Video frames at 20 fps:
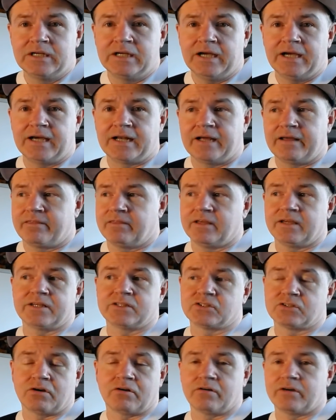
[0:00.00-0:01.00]
And I think
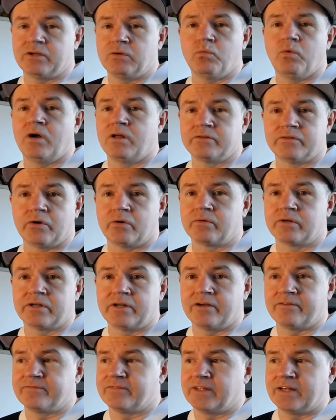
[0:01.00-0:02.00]
it's already well known
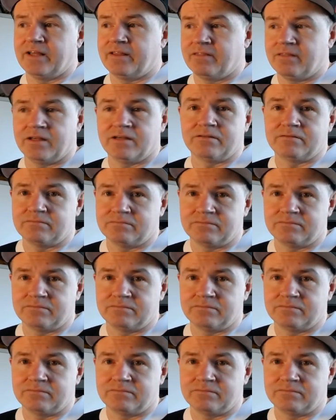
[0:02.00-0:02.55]
enough that I think,